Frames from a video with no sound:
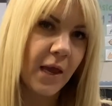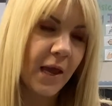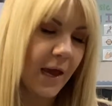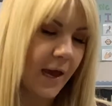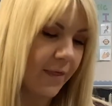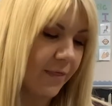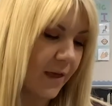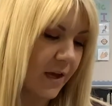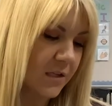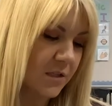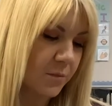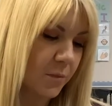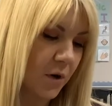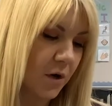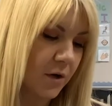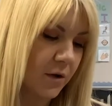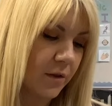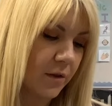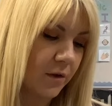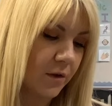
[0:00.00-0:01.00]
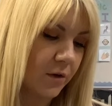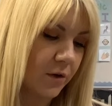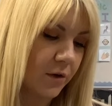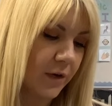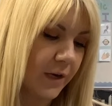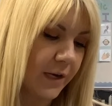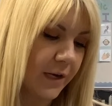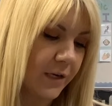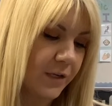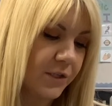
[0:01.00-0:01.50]
and that's part of the
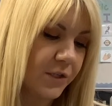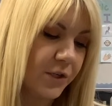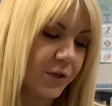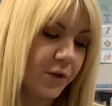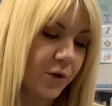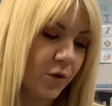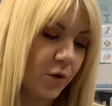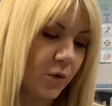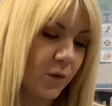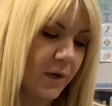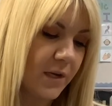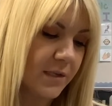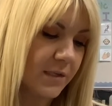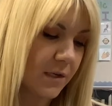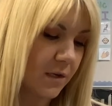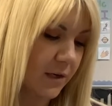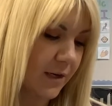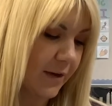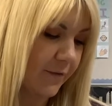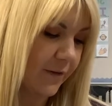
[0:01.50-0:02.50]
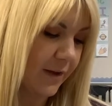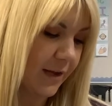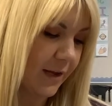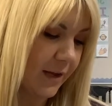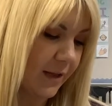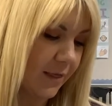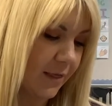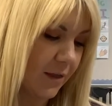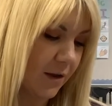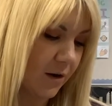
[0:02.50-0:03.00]
learning too, is
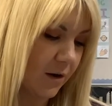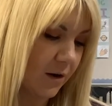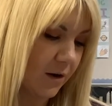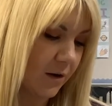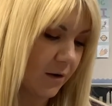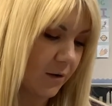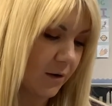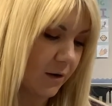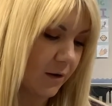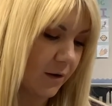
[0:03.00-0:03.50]
they're